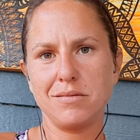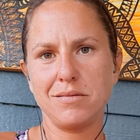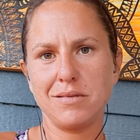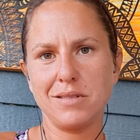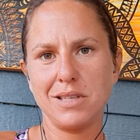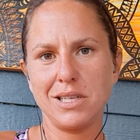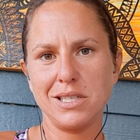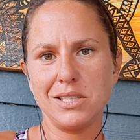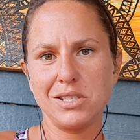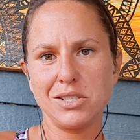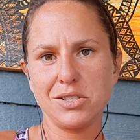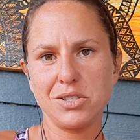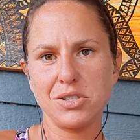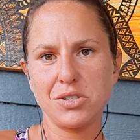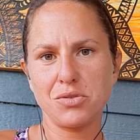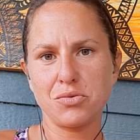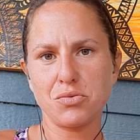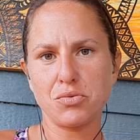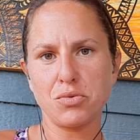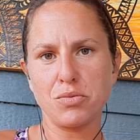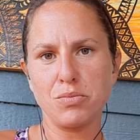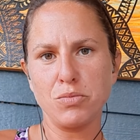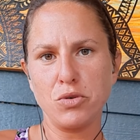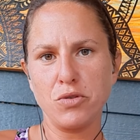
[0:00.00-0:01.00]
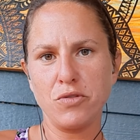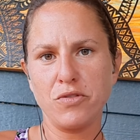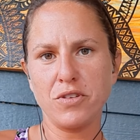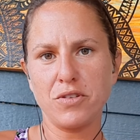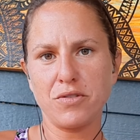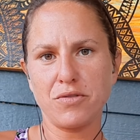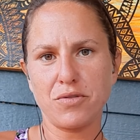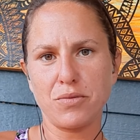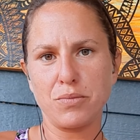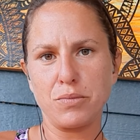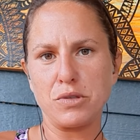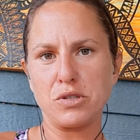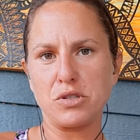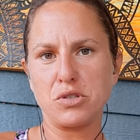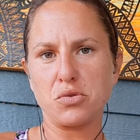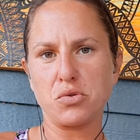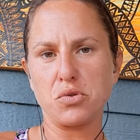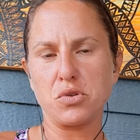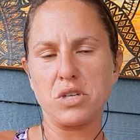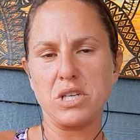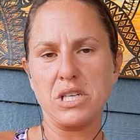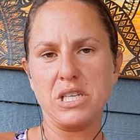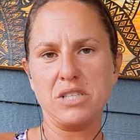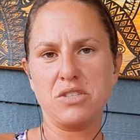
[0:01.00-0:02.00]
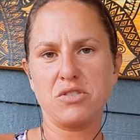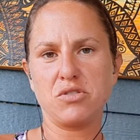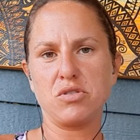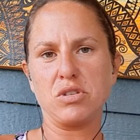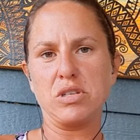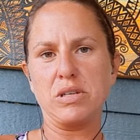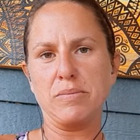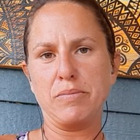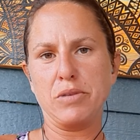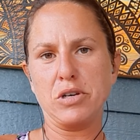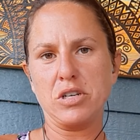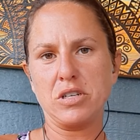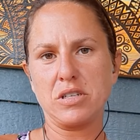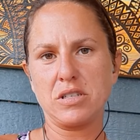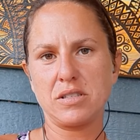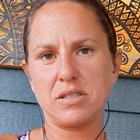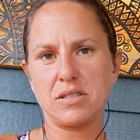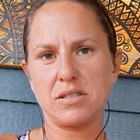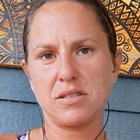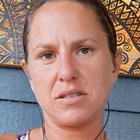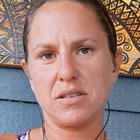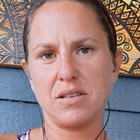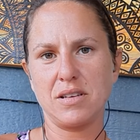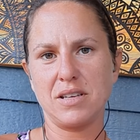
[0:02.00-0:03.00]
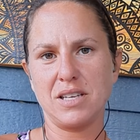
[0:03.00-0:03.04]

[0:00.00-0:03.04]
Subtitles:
they just remove it from the school history books